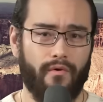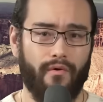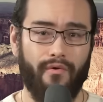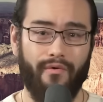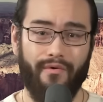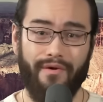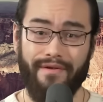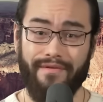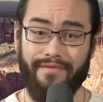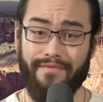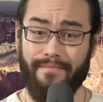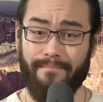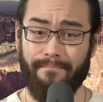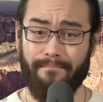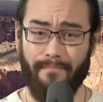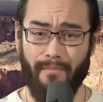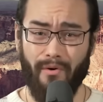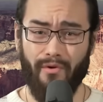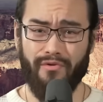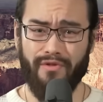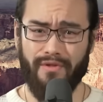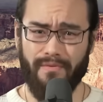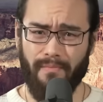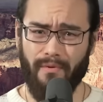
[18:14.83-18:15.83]
With
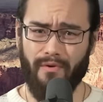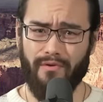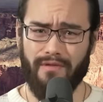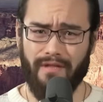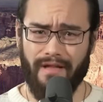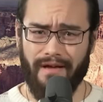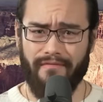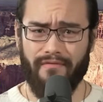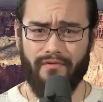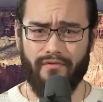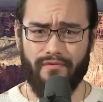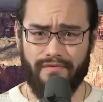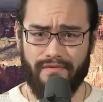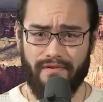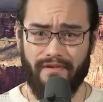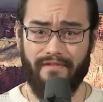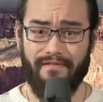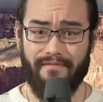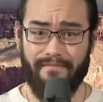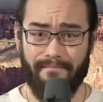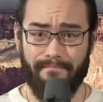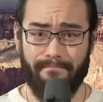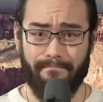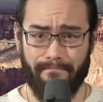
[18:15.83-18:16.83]
multiple levels
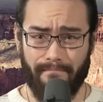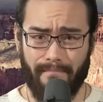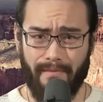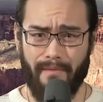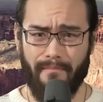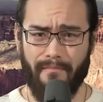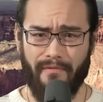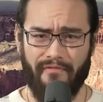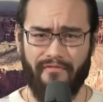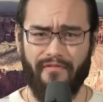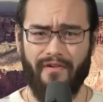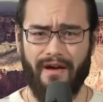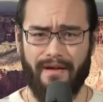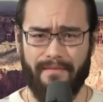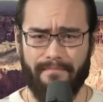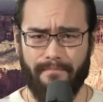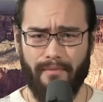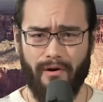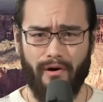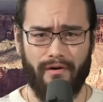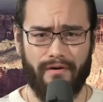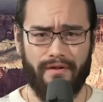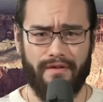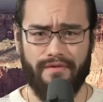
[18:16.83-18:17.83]
of mummified
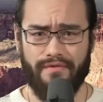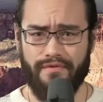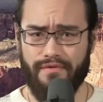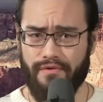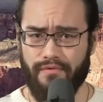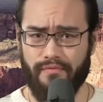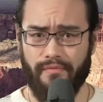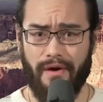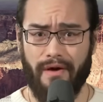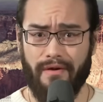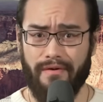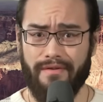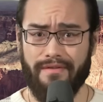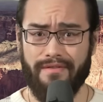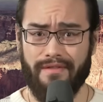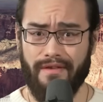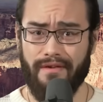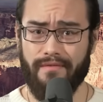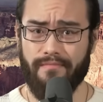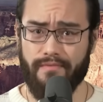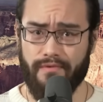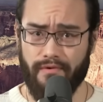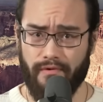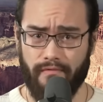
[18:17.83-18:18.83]
bodies surrounding the
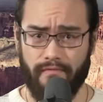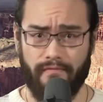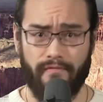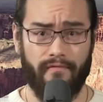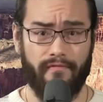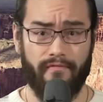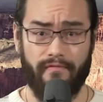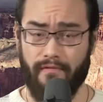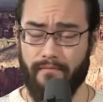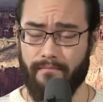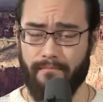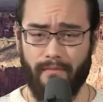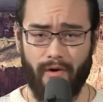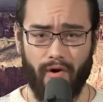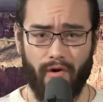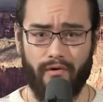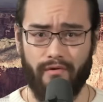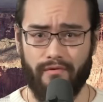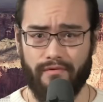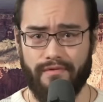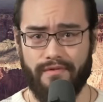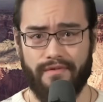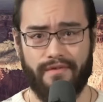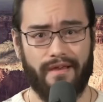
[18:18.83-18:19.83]
observer from
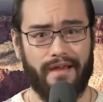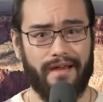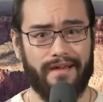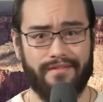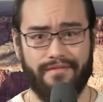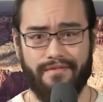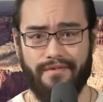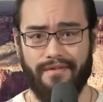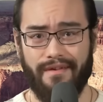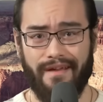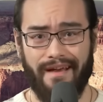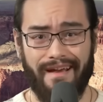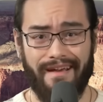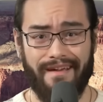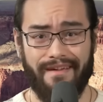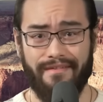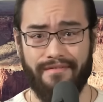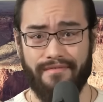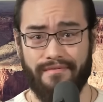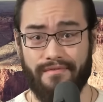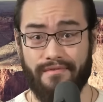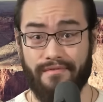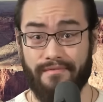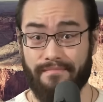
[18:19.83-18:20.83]
all sides and
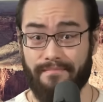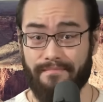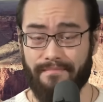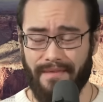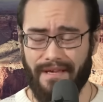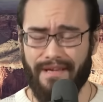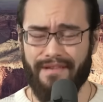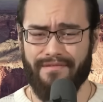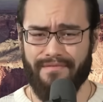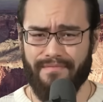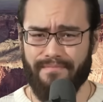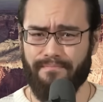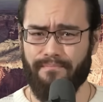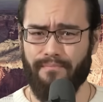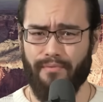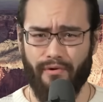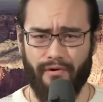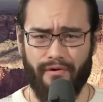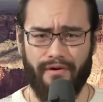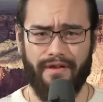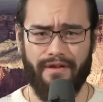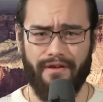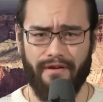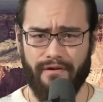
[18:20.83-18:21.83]
heights, is
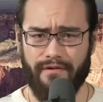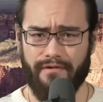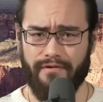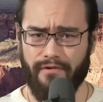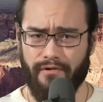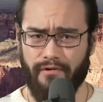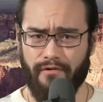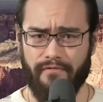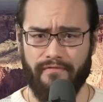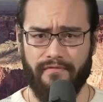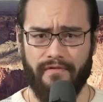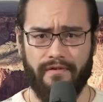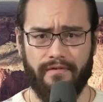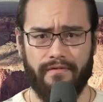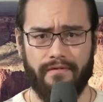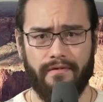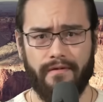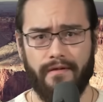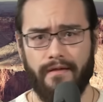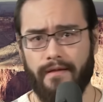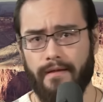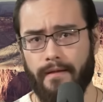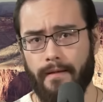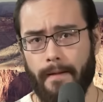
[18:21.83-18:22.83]
pretty unnerving.
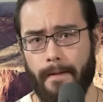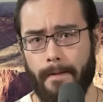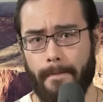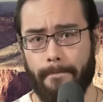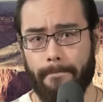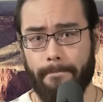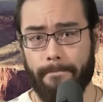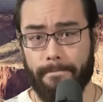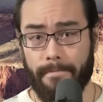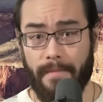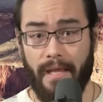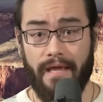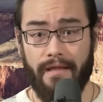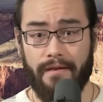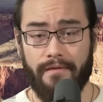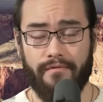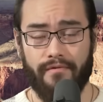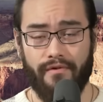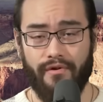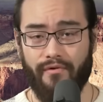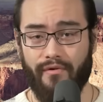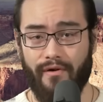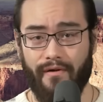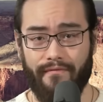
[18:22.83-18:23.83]
And
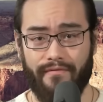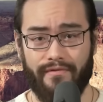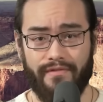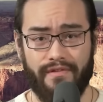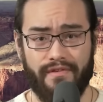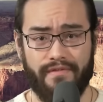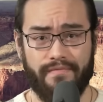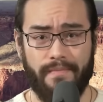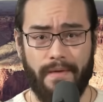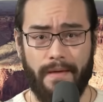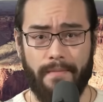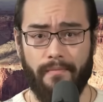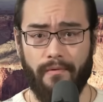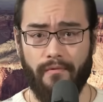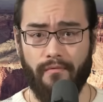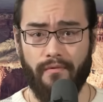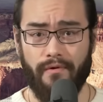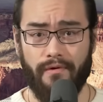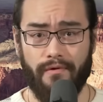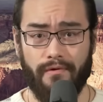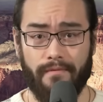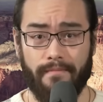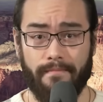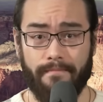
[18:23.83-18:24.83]
whoever these people
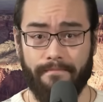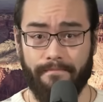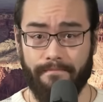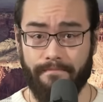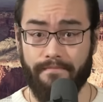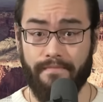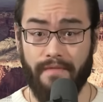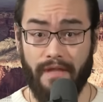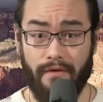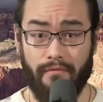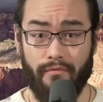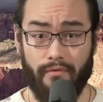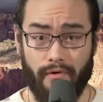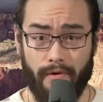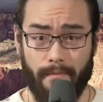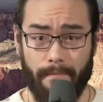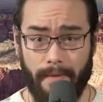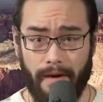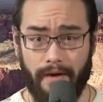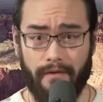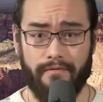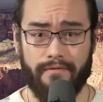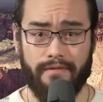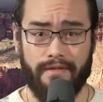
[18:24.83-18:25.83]
were, they were
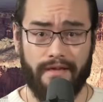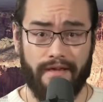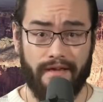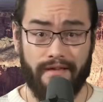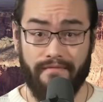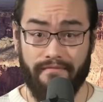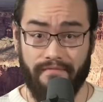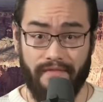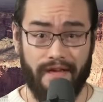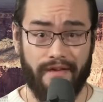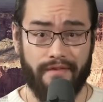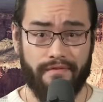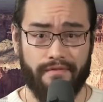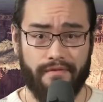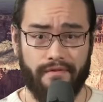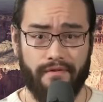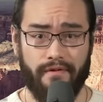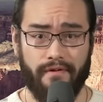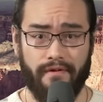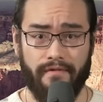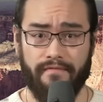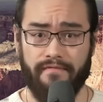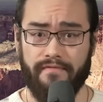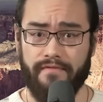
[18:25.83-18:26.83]
apparently advanced
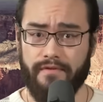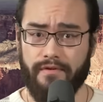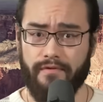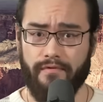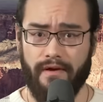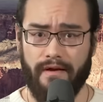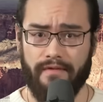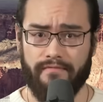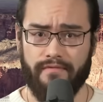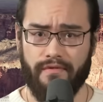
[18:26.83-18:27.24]
enough to have